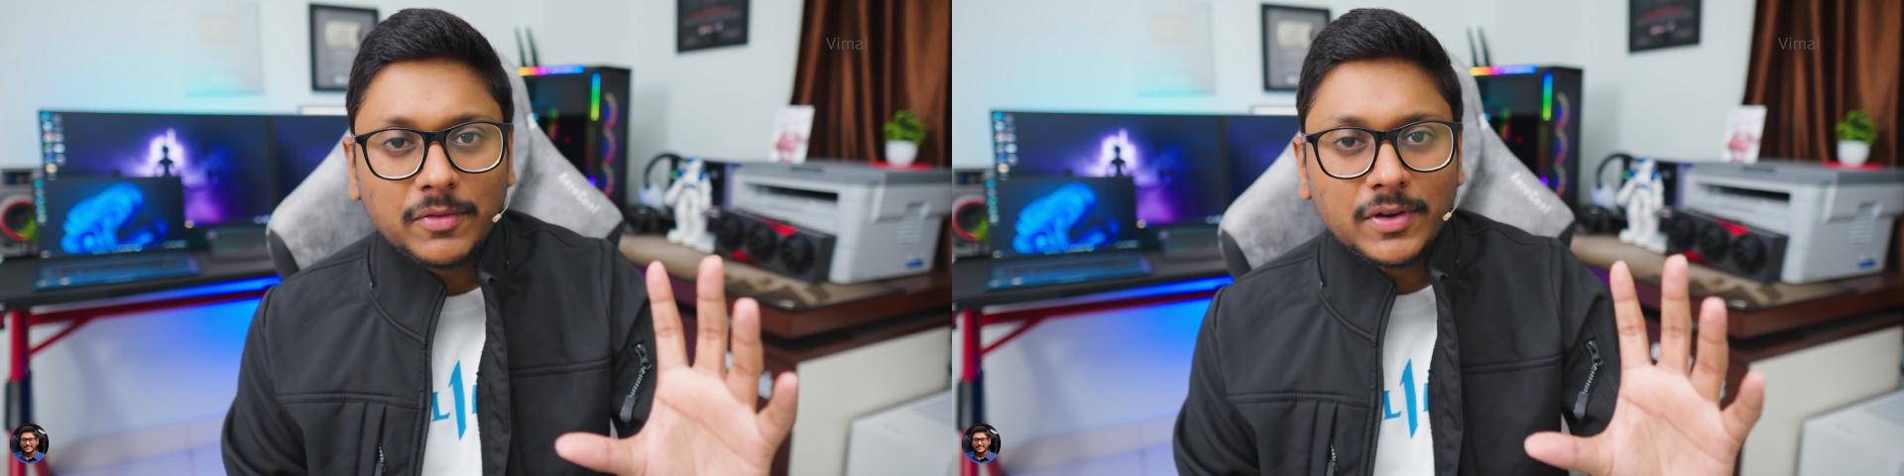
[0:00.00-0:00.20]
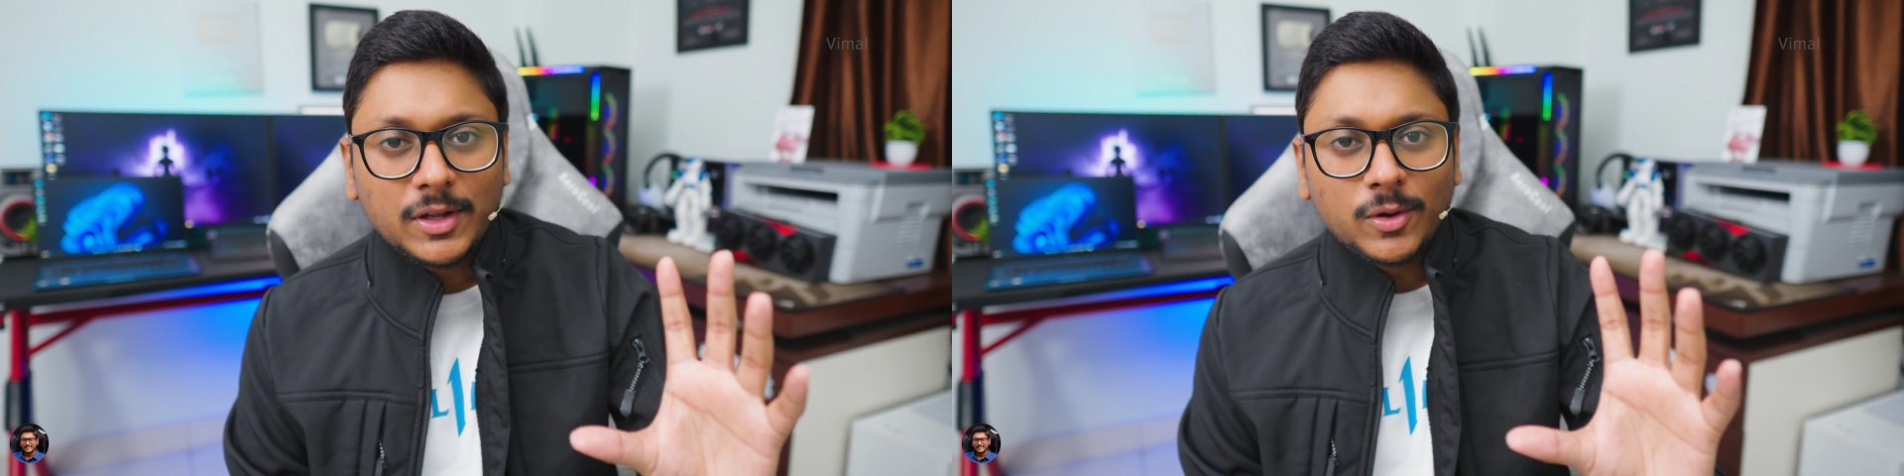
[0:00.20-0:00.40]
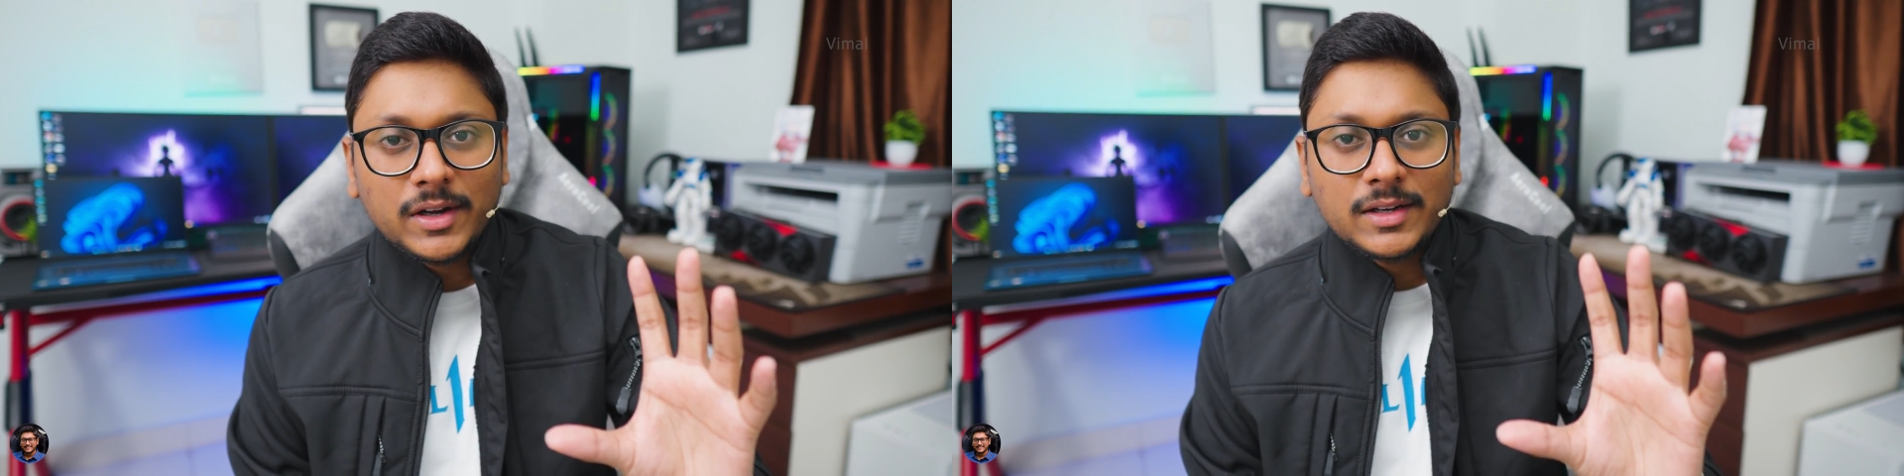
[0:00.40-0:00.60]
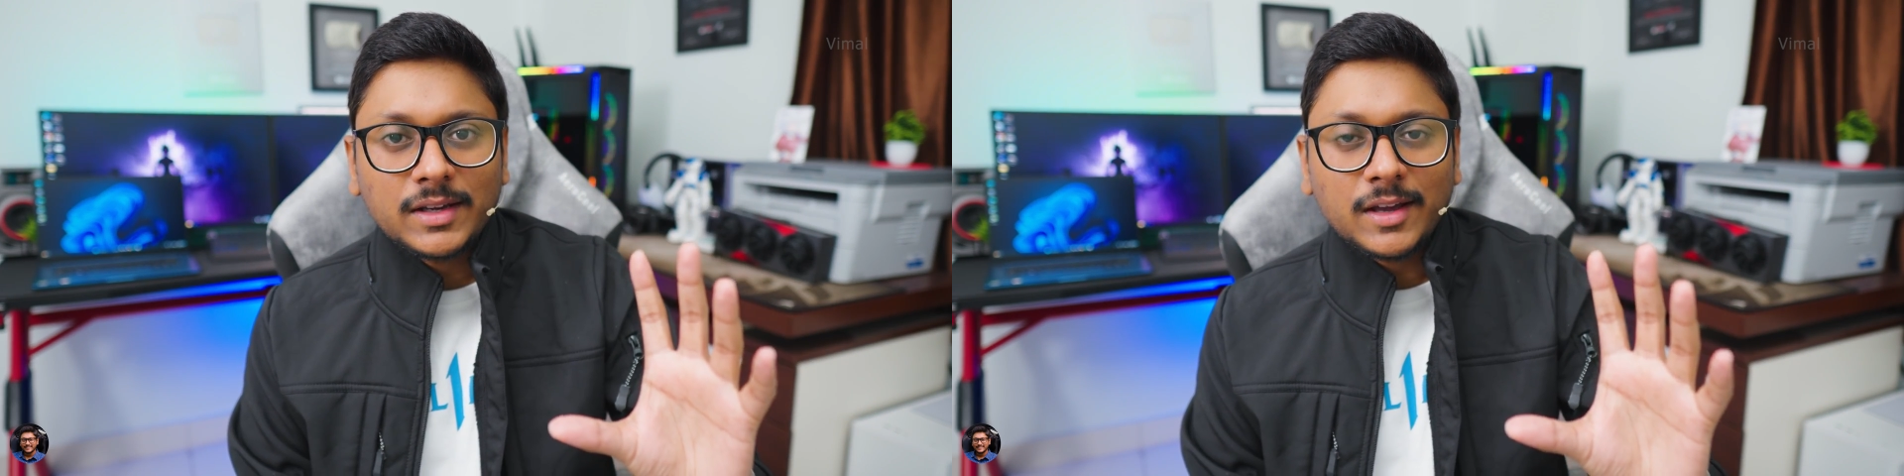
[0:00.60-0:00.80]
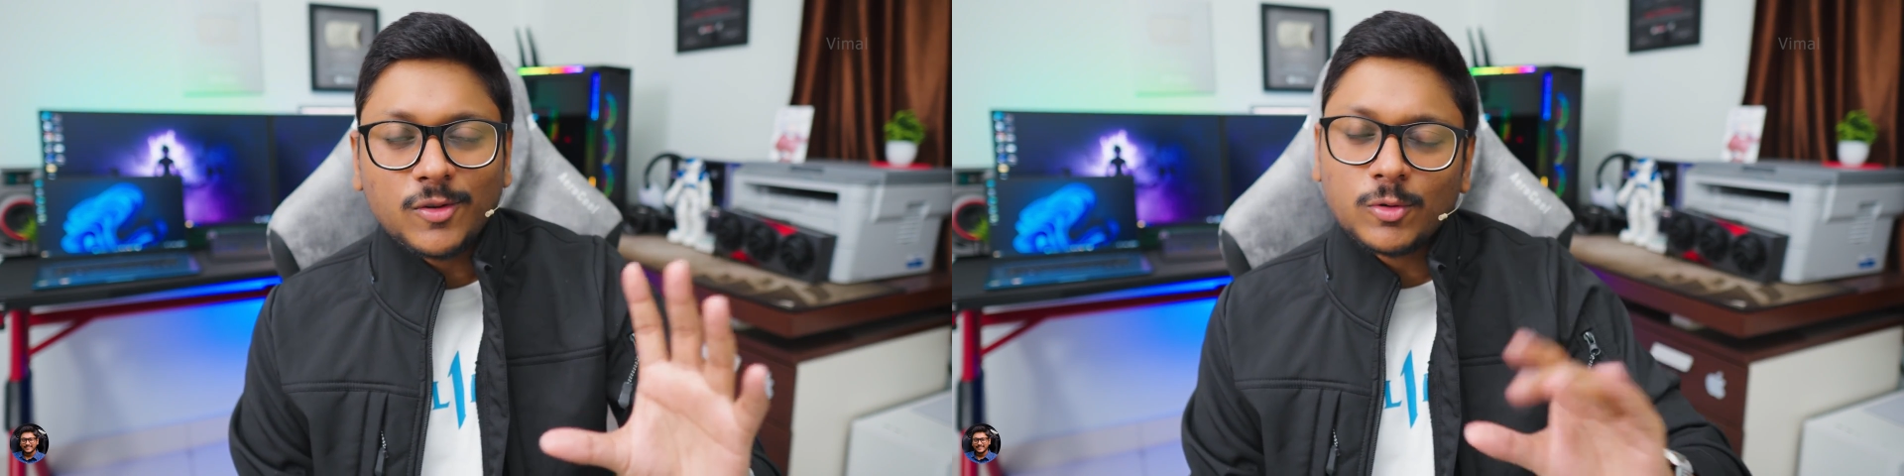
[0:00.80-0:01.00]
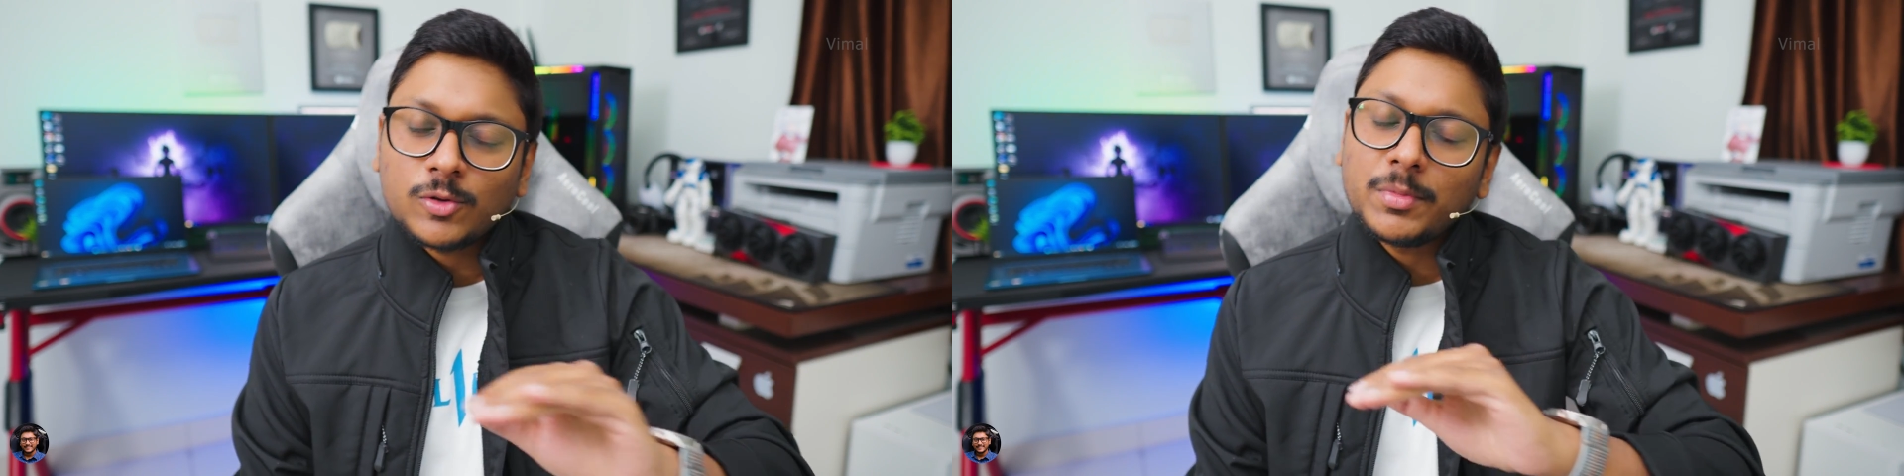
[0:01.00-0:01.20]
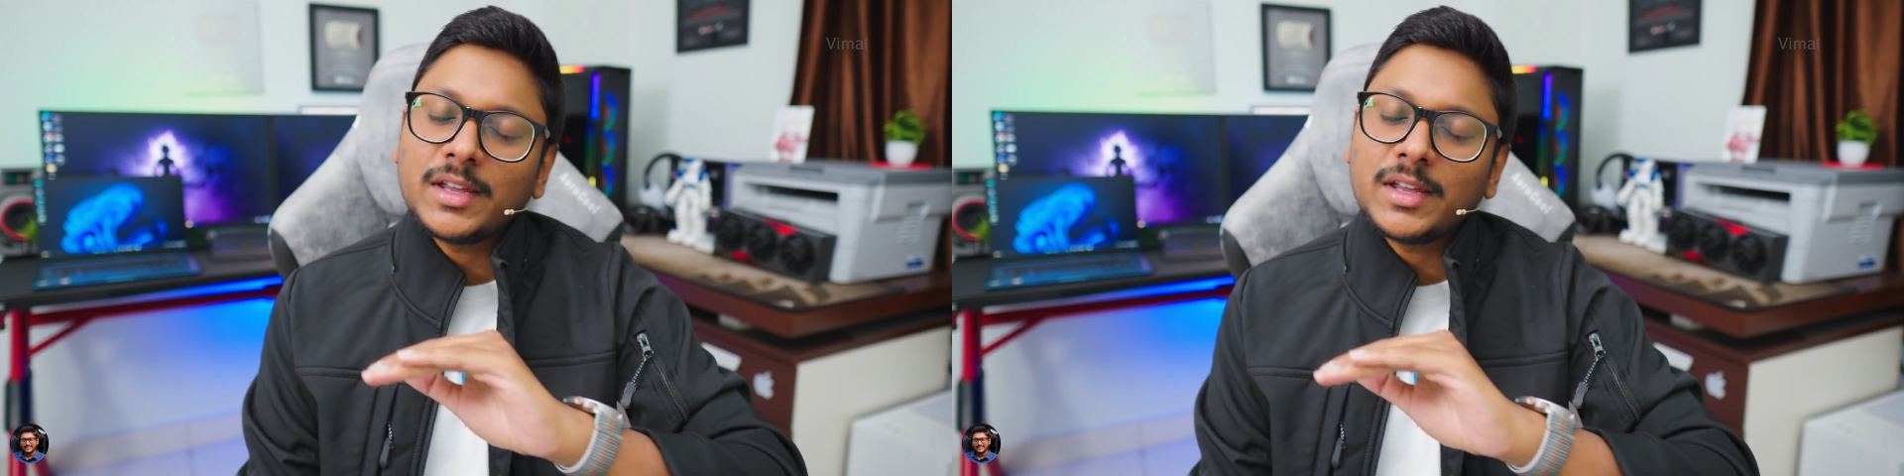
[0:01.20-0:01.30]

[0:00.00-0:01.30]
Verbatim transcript: video editing can also be